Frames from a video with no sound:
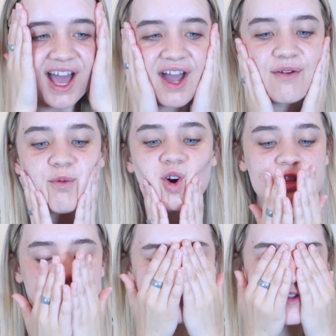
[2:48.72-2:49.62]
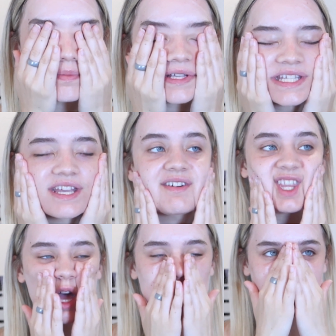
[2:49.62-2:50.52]
I've watched a few bits here
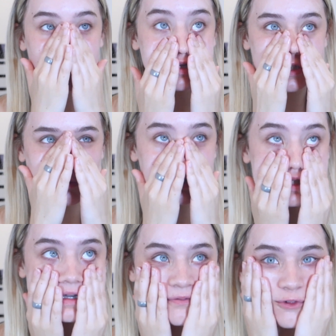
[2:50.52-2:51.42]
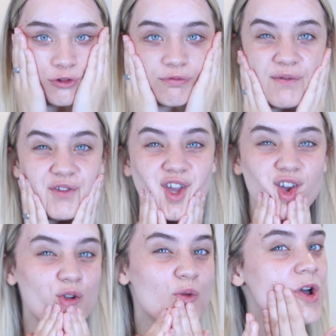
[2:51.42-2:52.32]
and there, but I've not actually watched like a full
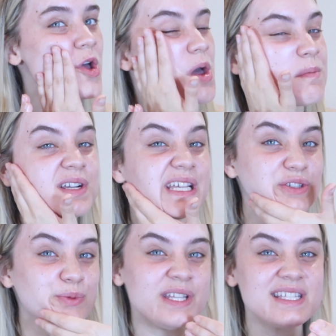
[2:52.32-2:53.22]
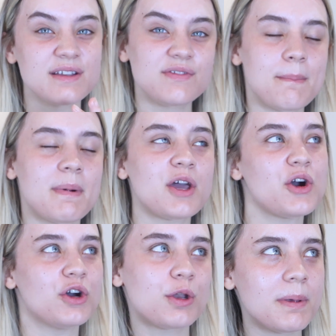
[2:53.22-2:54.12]
review because I just wanted to give like my
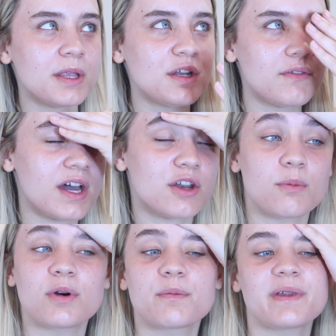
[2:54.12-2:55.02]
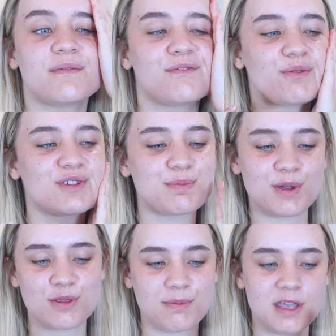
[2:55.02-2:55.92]
own opinion of it. I don't want to be influenced
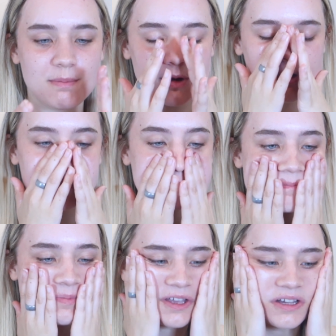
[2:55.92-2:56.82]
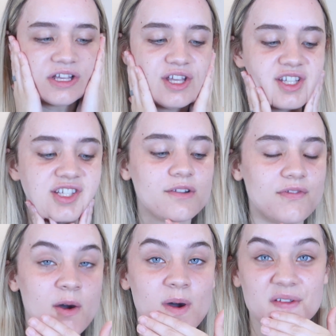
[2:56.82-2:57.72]
by other people. So
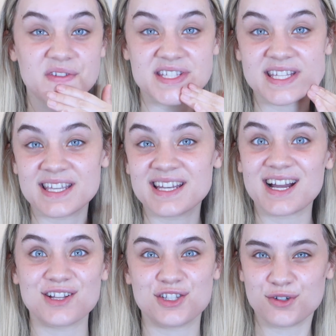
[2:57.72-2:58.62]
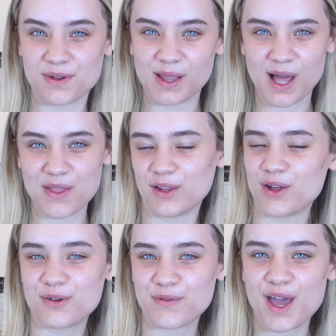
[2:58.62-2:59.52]
far what I've seen, I do really like the
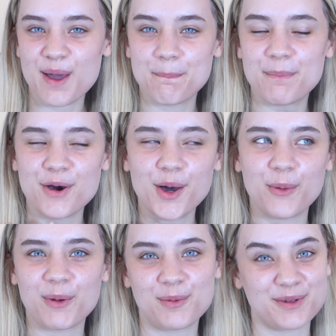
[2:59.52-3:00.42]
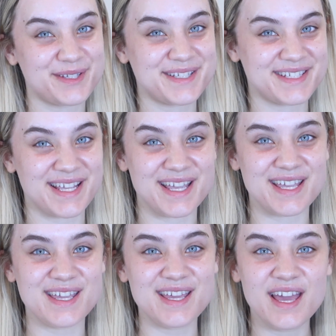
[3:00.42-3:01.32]
look of it, but we will
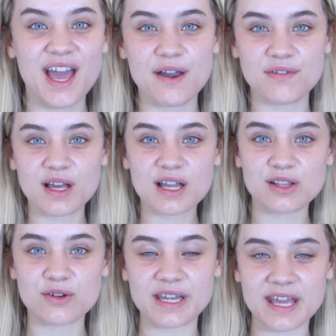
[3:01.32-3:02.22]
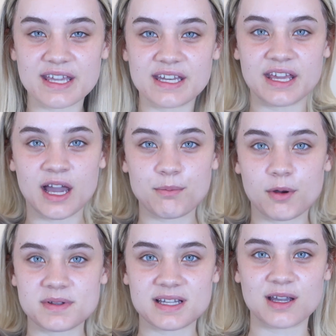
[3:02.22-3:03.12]
see. I feel like I look naked here. I
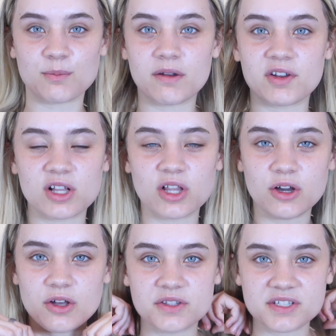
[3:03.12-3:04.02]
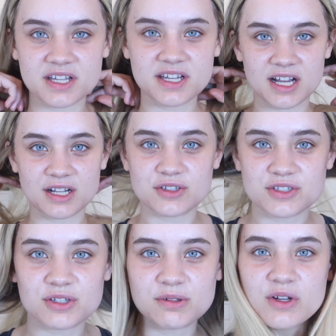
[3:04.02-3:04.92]
promise I am wearing clothes. I
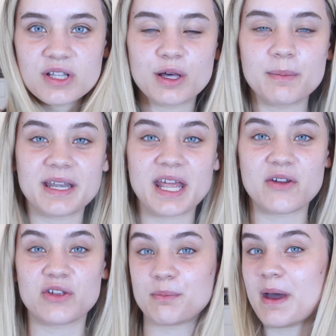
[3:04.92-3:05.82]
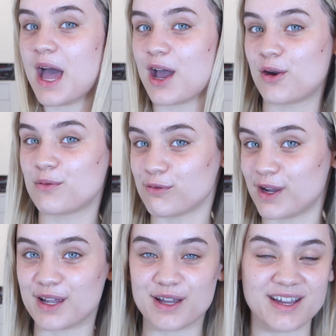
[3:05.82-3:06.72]
just do look a little bit naked with my hair
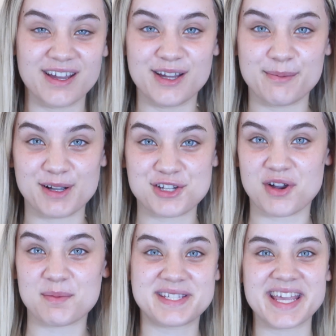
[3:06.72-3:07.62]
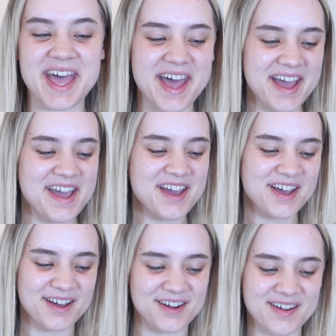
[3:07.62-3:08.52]
covering my straps there.
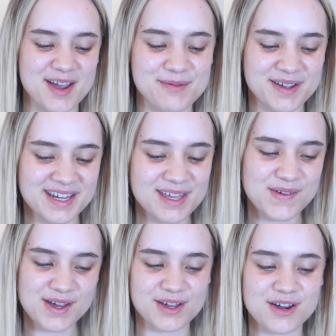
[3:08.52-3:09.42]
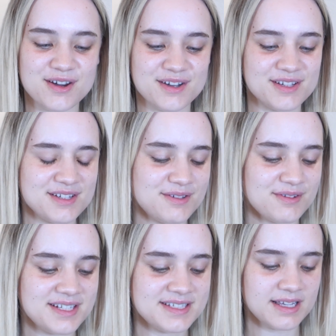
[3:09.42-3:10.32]
Okay, we're going to give it a go. So
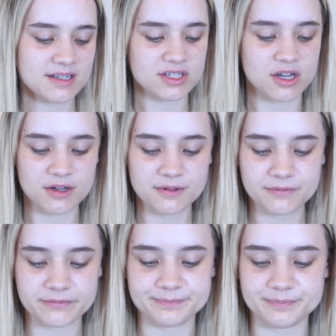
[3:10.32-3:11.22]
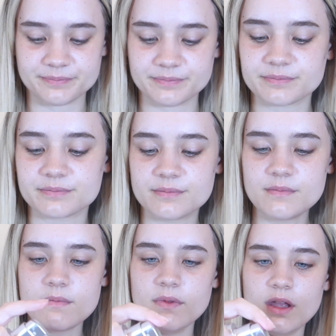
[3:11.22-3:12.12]
we're going to start off
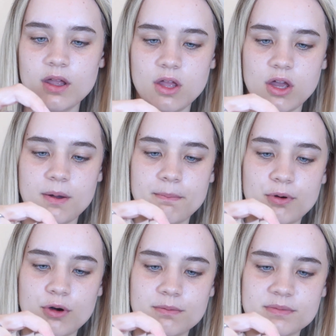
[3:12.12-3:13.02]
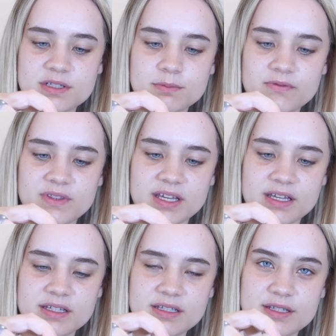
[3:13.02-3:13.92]
and pump some of
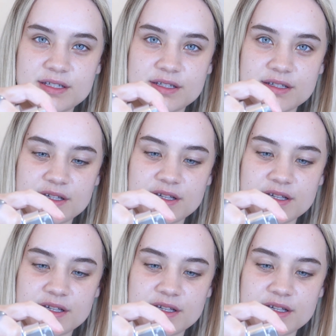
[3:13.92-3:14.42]
this.